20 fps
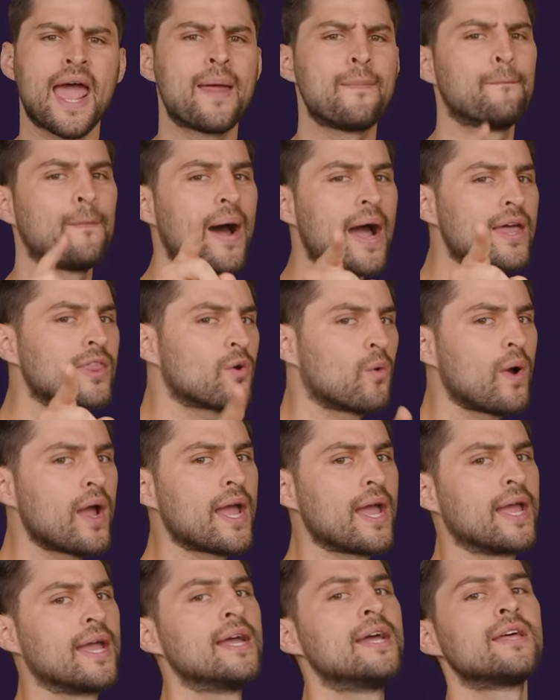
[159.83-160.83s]
And by the
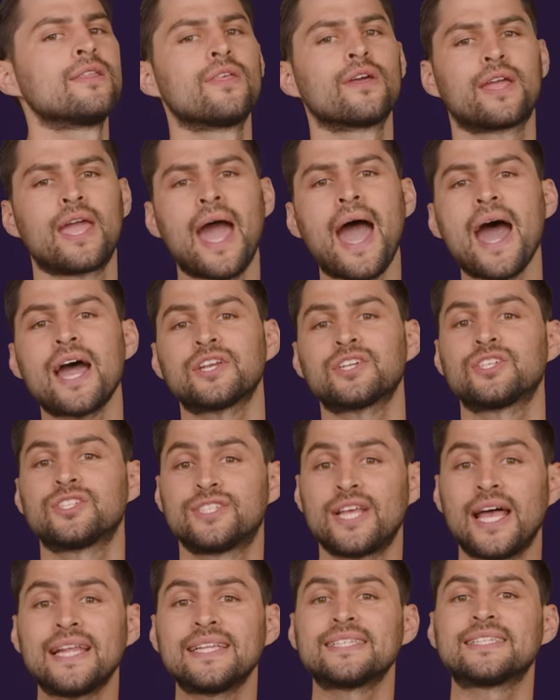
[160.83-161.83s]
way, the cache
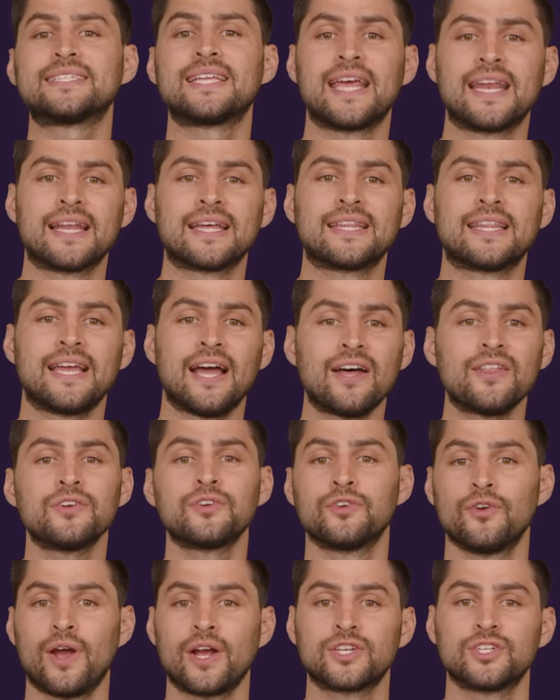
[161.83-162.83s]
sends data the
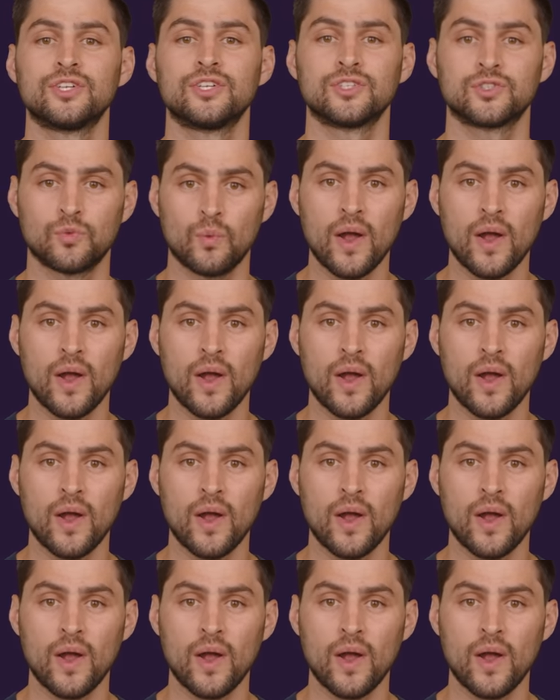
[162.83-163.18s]
other direction as